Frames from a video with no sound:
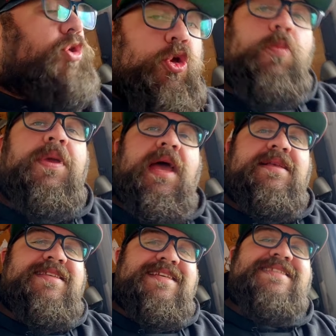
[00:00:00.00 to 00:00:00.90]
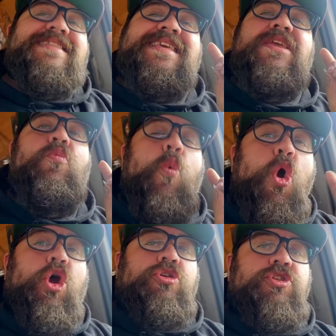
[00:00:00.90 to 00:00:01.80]
UPS is the
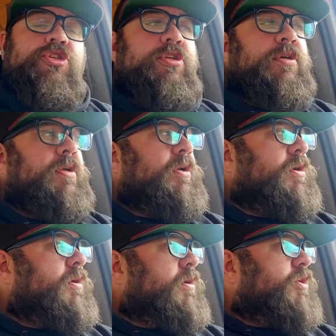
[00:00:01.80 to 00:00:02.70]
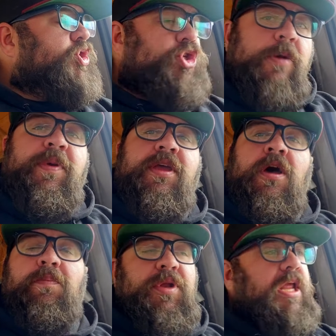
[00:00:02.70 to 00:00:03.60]
worst shipping
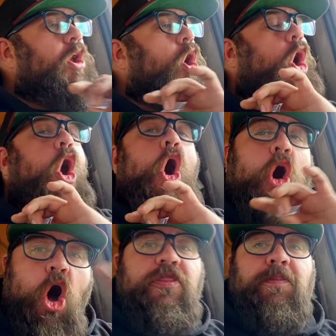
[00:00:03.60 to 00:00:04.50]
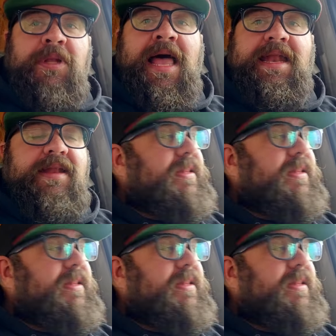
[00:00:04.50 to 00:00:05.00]
company on the planet.